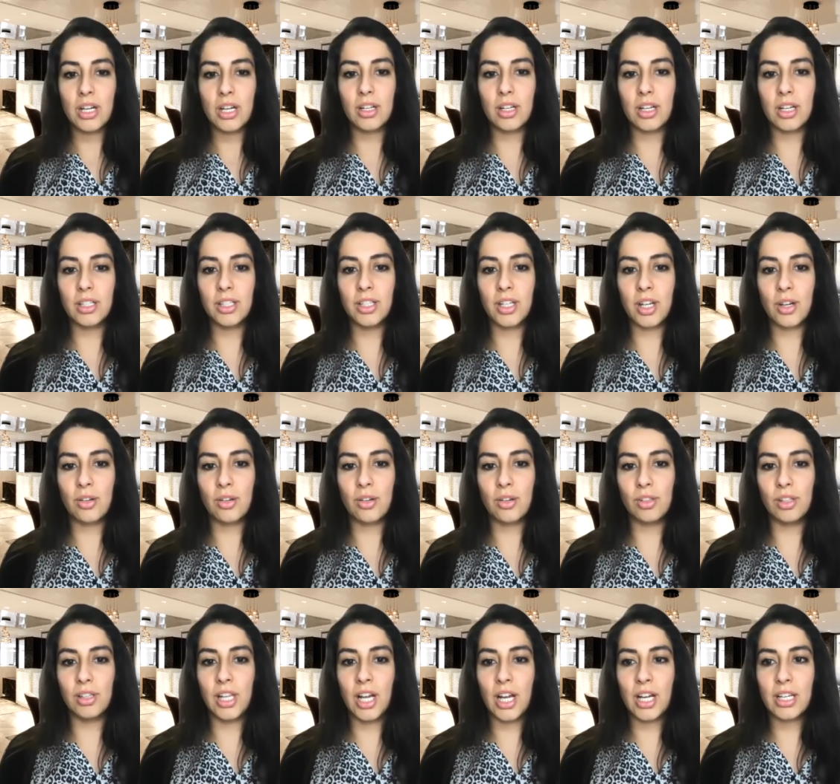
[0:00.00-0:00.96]
uh, you know
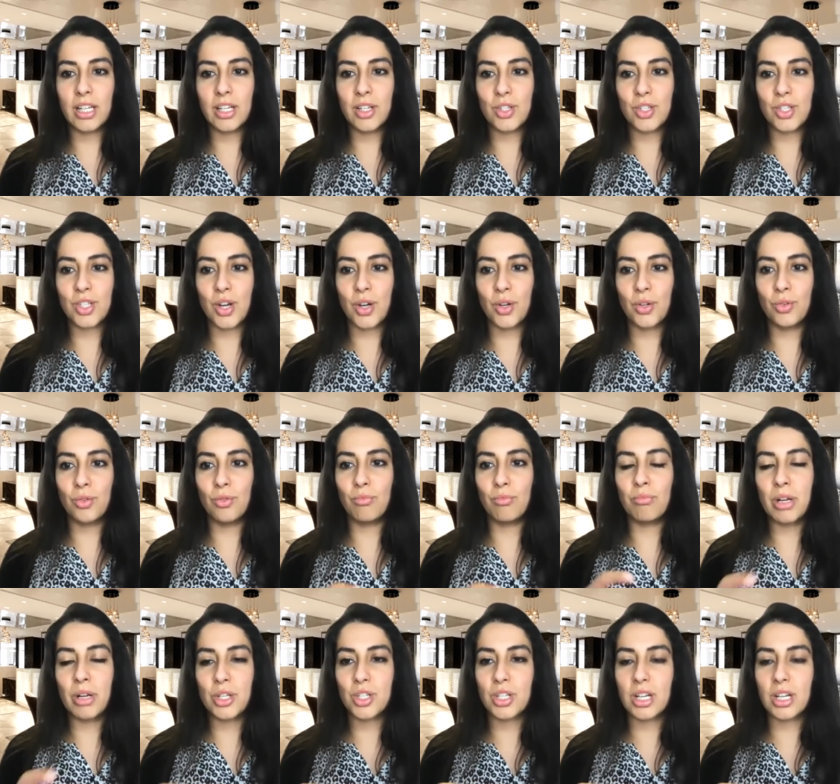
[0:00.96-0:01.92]
learning so
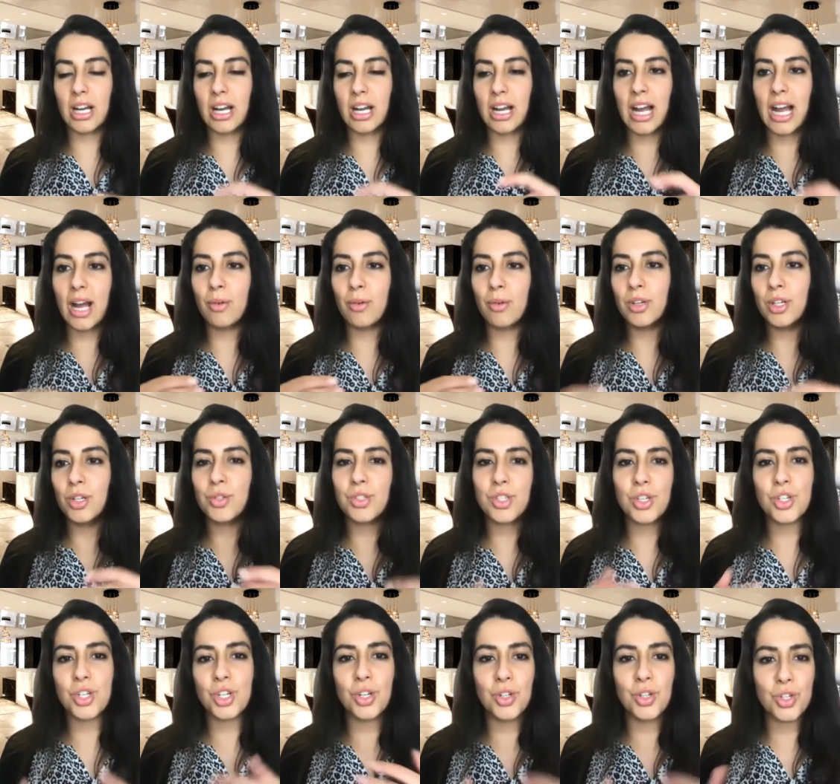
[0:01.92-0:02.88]
much uh, how are you
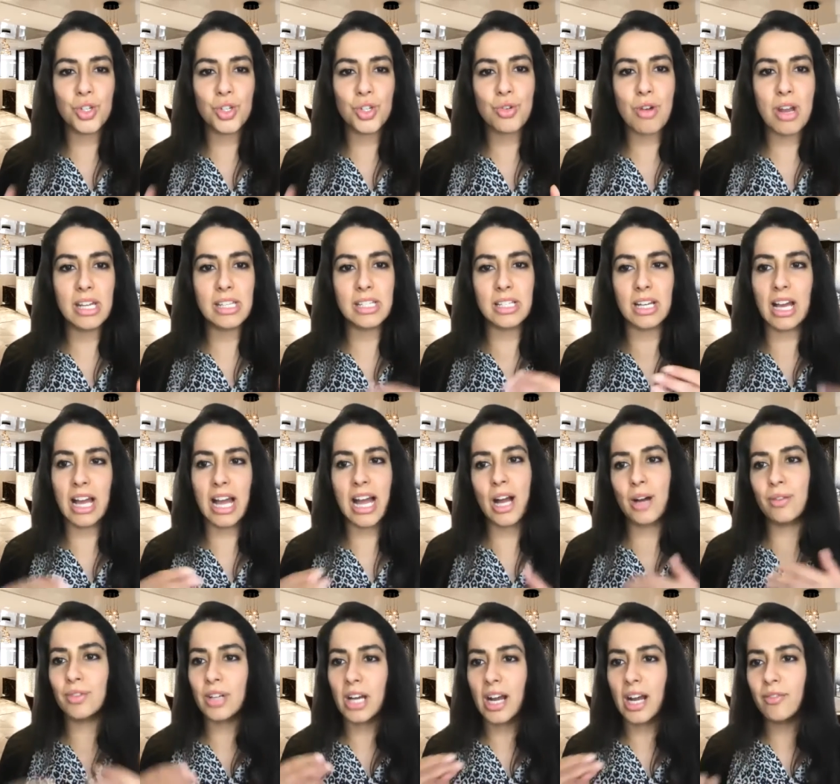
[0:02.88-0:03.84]
such a good trader like how
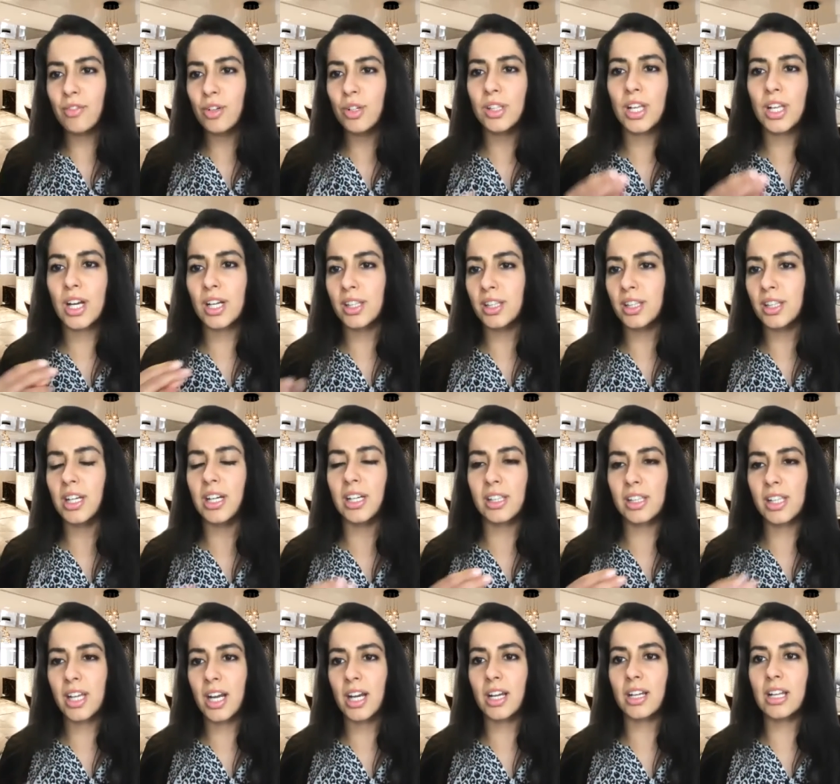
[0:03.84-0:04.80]
have you, have you learned learned,
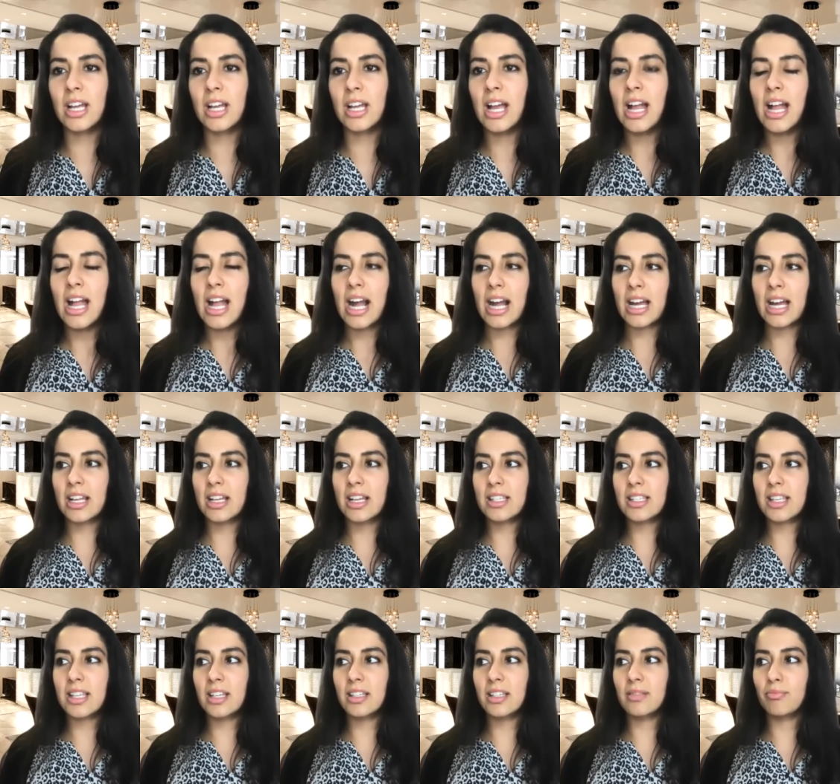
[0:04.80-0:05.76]
learned?" and i
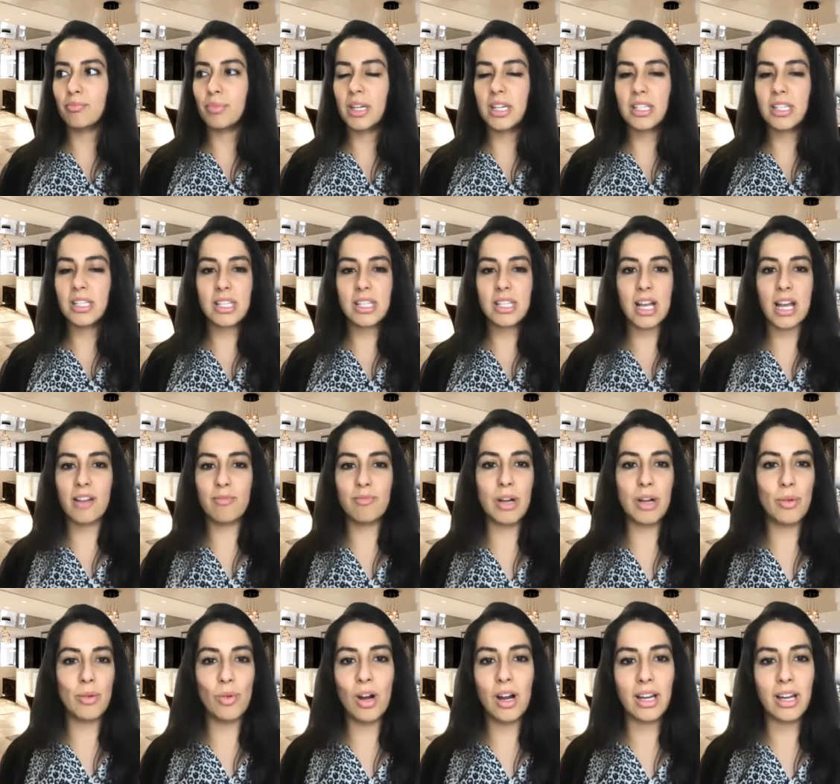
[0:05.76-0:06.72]
said because i have my
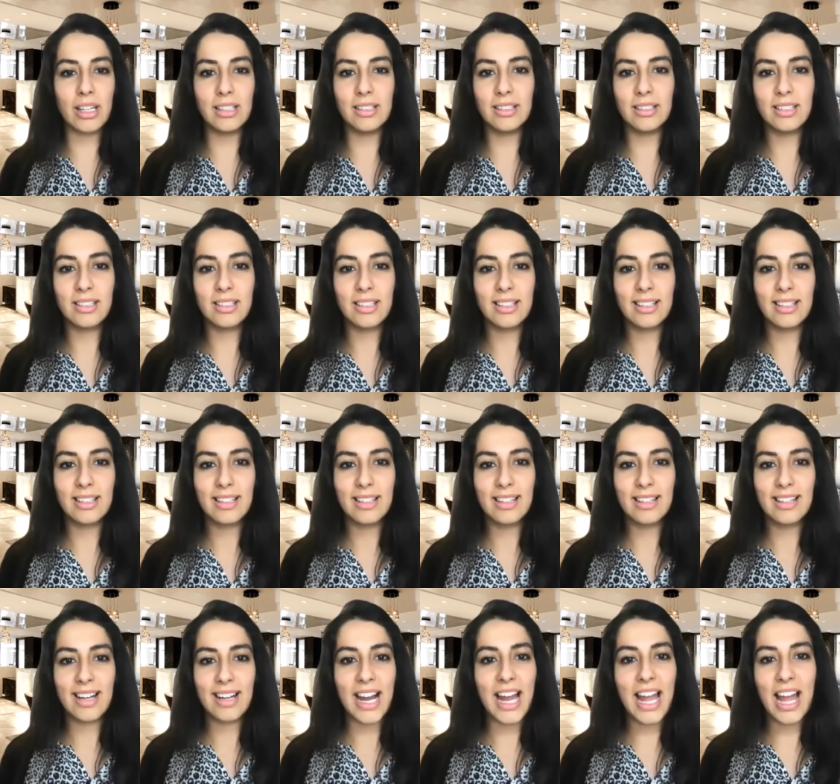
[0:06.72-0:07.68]
why
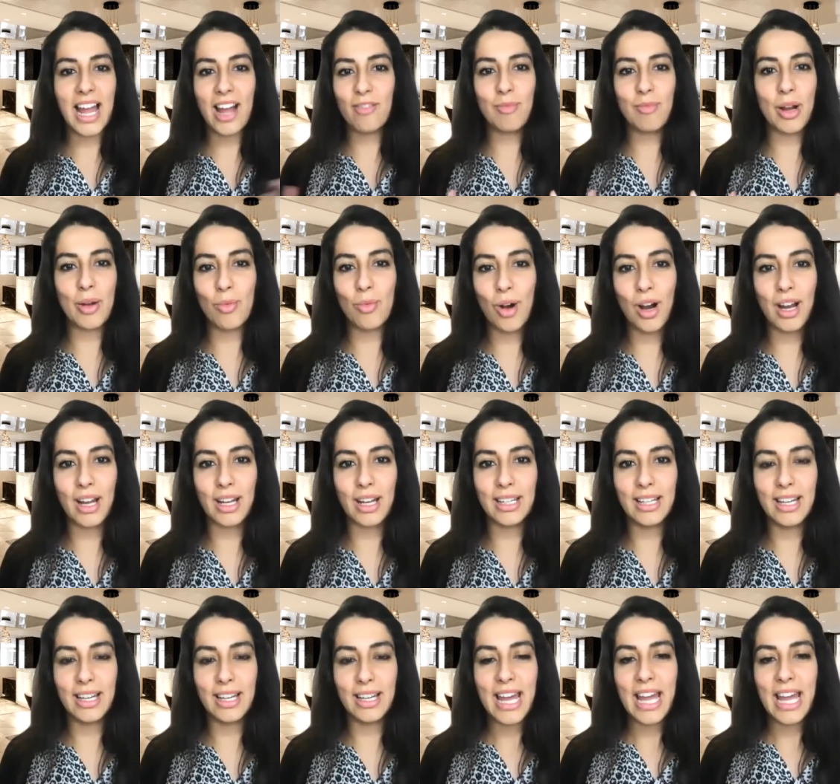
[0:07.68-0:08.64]
i have my why
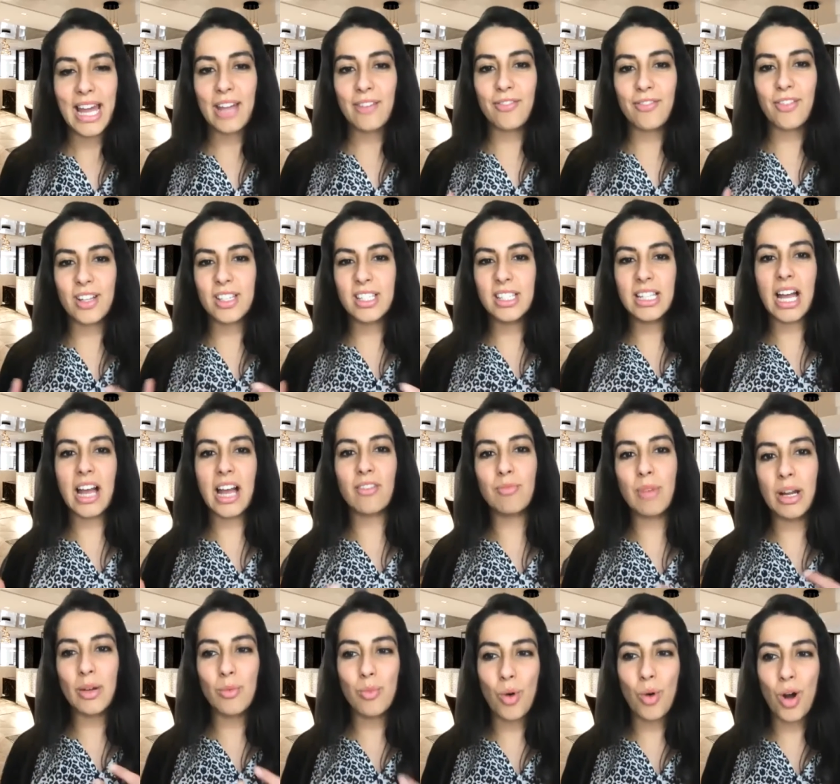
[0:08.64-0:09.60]
if I didn't have
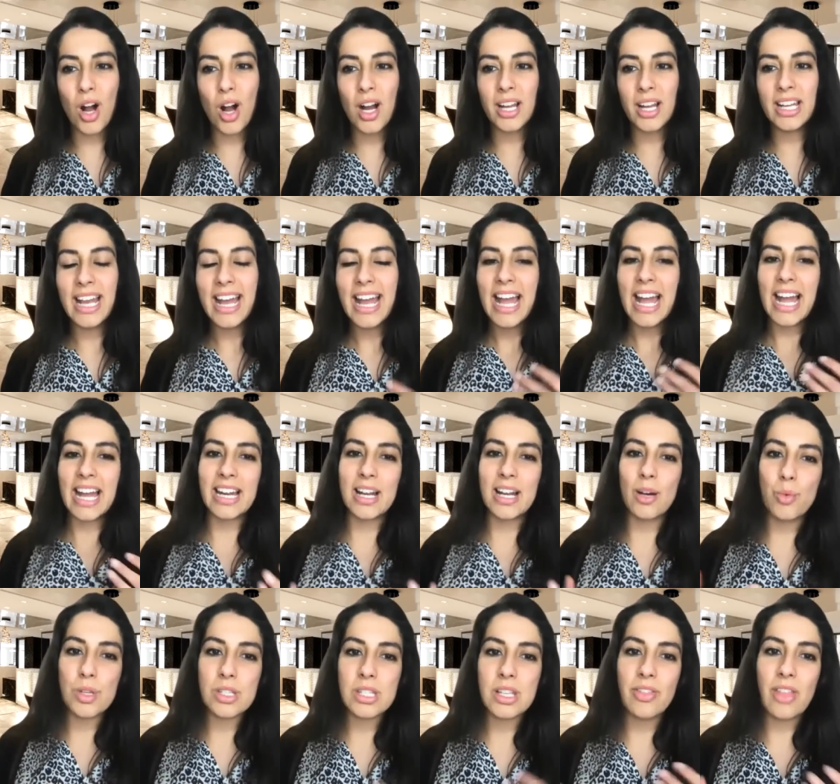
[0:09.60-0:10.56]
my why and I
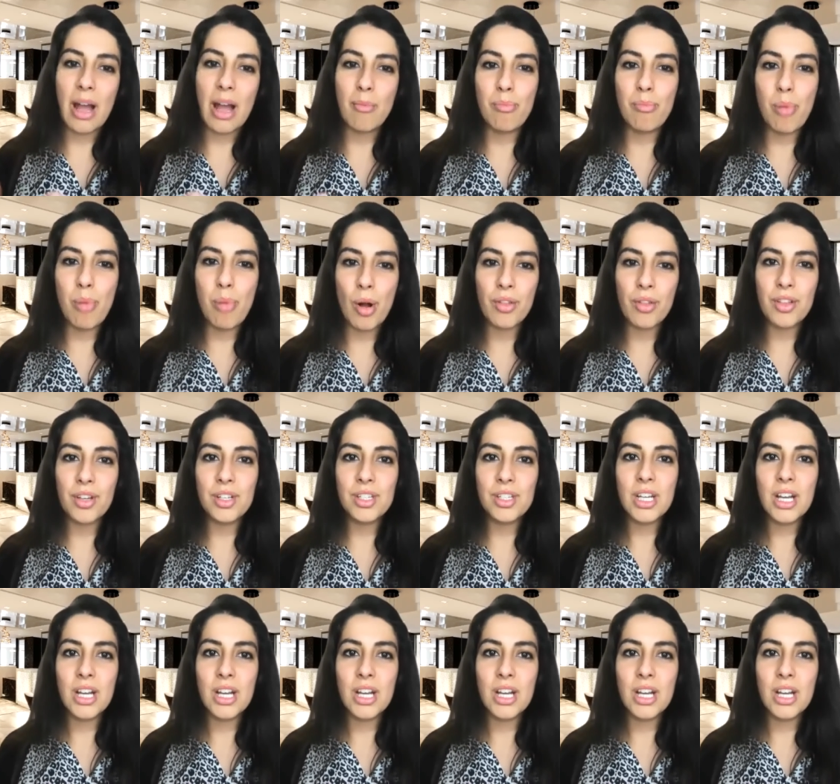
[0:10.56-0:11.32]
wasn't that bothered,